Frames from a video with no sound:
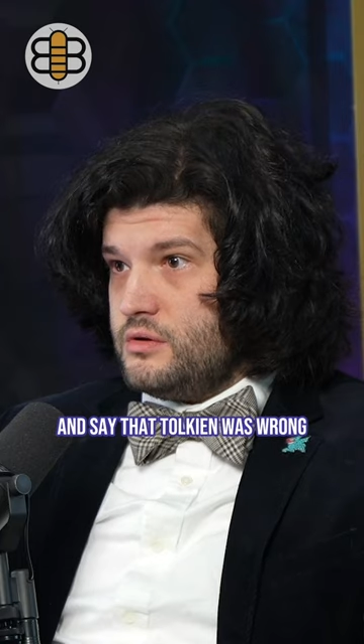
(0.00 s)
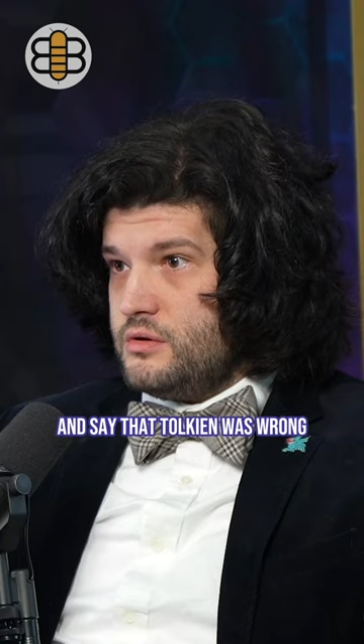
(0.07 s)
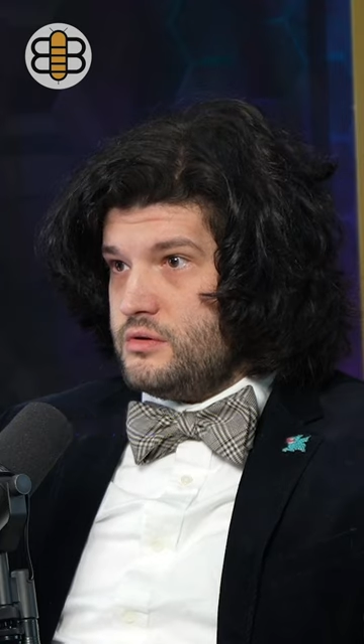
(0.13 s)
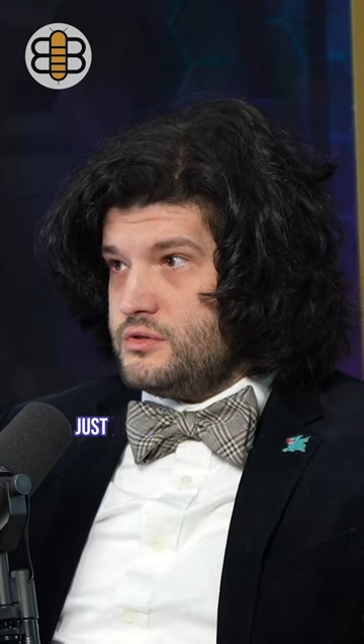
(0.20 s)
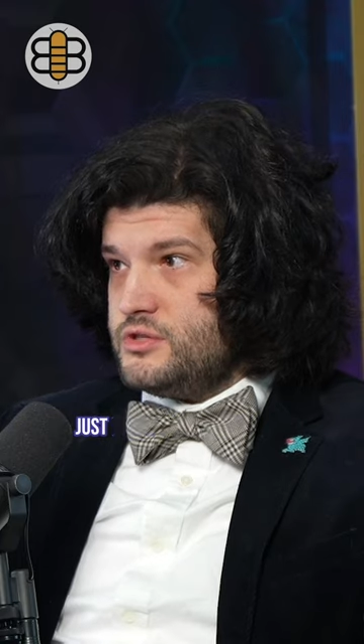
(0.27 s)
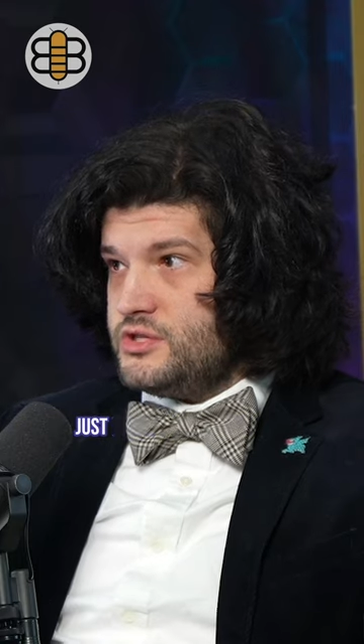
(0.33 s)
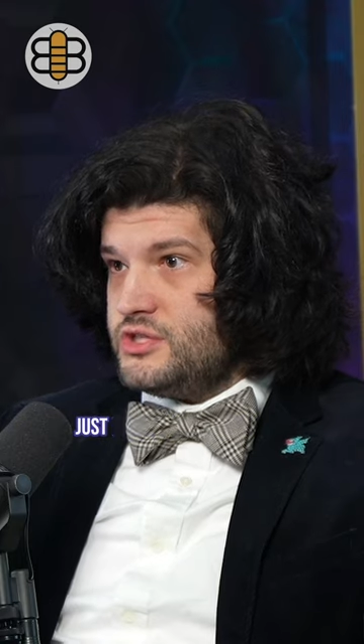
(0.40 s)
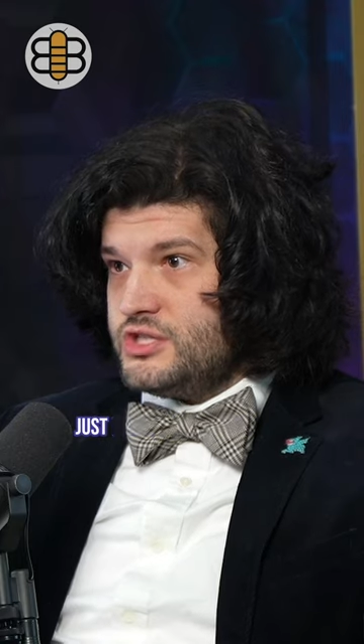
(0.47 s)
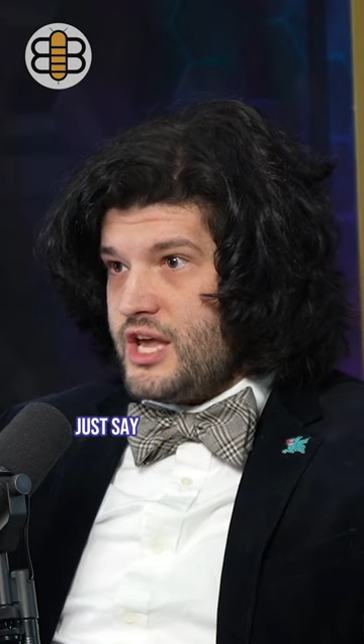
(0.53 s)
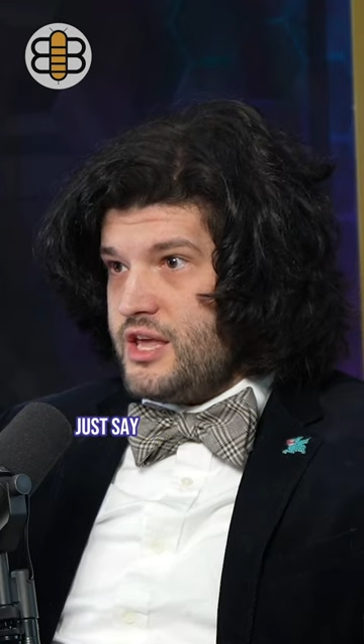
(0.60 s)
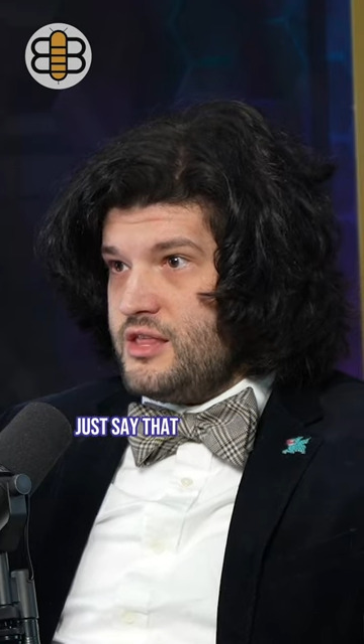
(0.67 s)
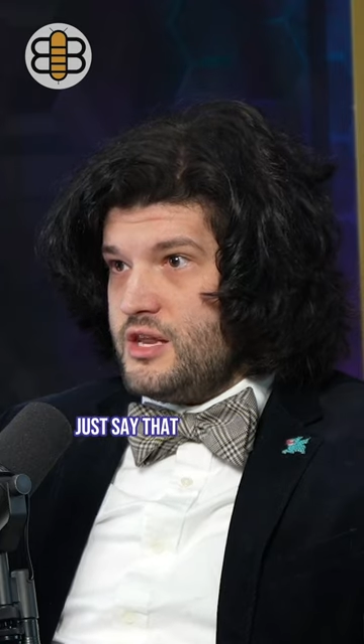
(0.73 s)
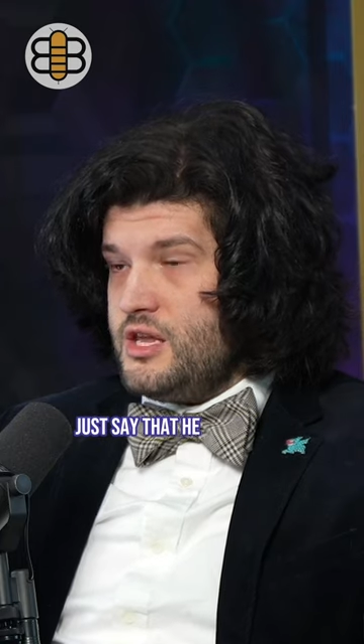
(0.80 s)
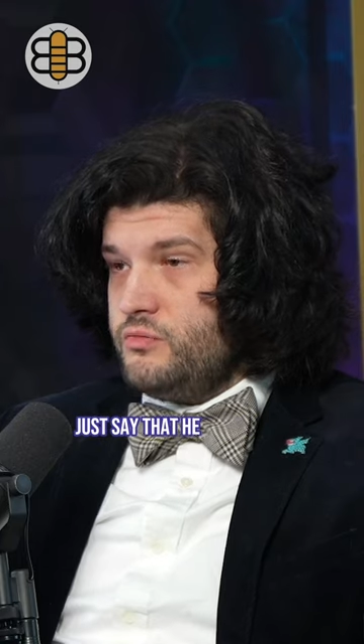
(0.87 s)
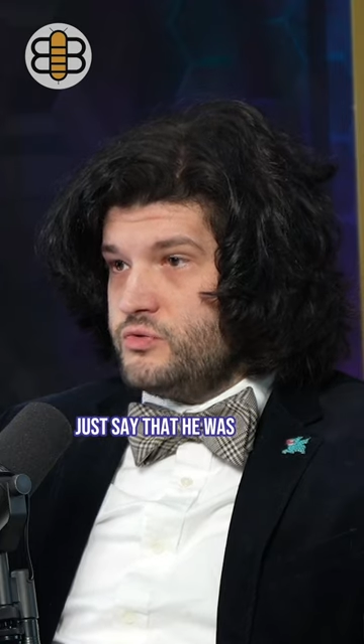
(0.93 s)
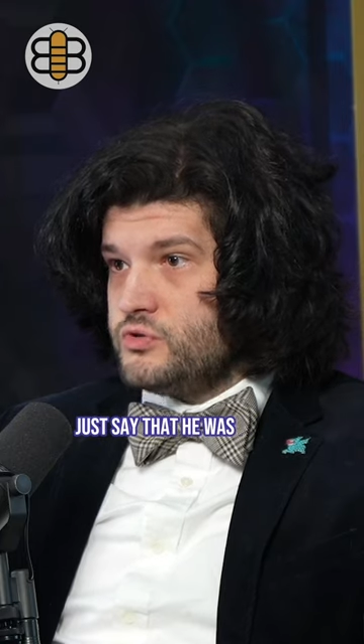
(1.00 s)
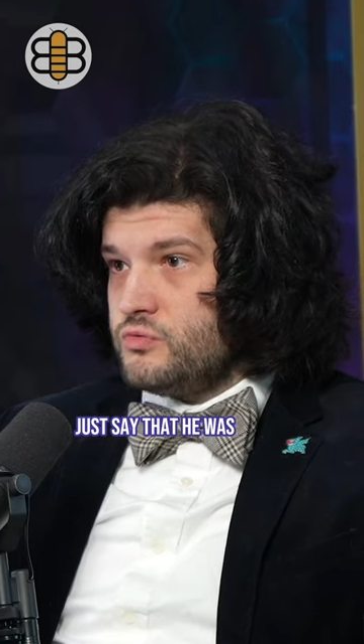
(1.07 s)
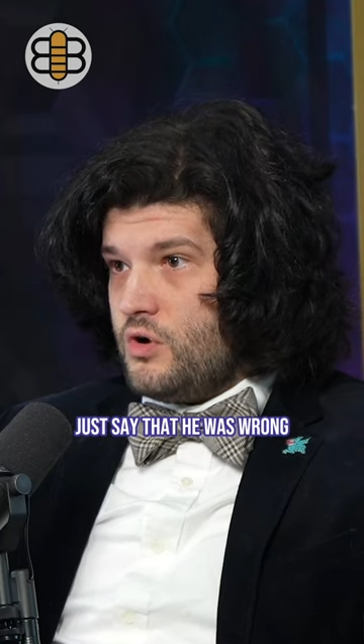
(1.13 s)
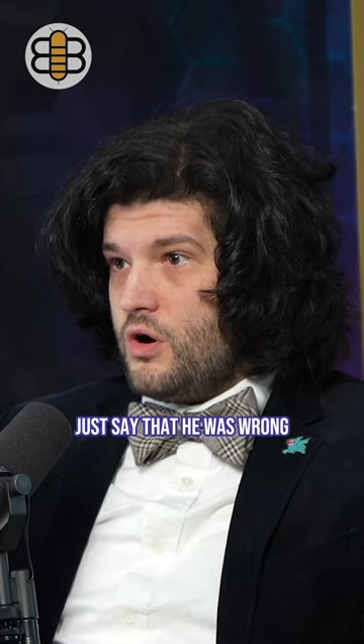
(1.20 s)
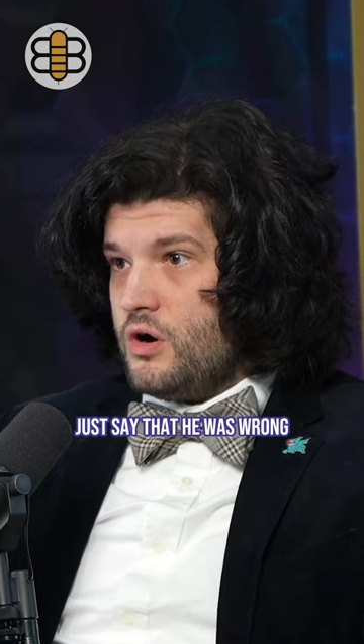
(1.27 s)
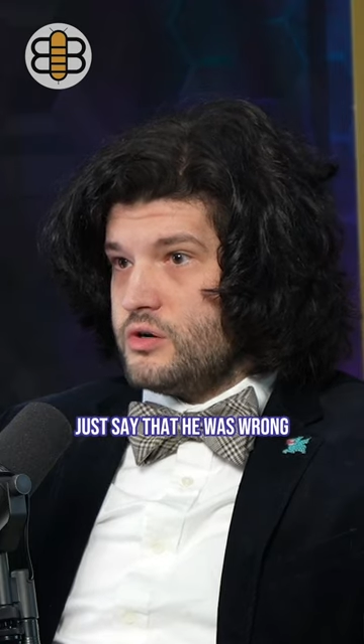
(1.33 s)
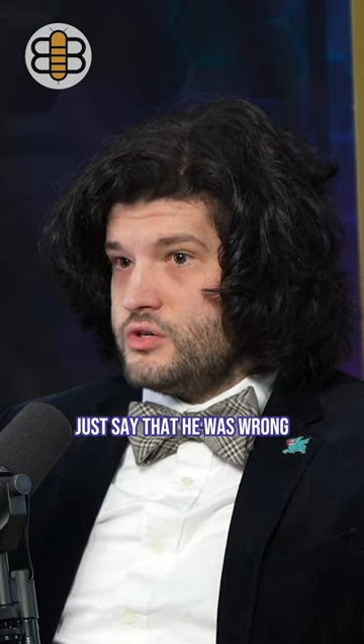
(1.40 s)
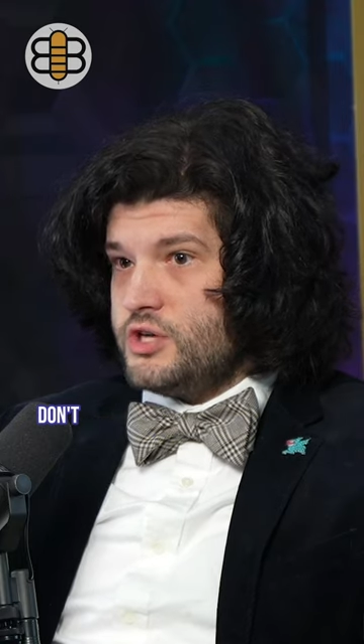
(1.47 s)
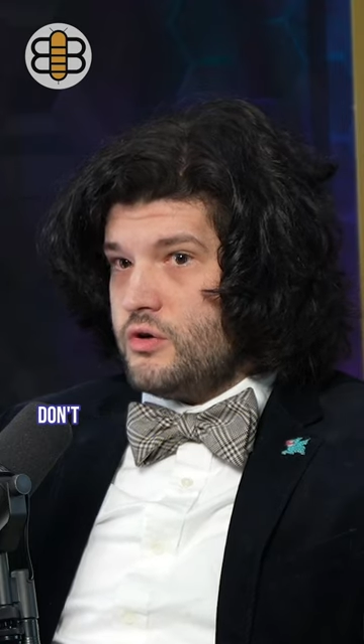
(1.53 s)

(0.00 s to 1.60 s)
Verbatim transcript: Hmm. Just say that he was wrong.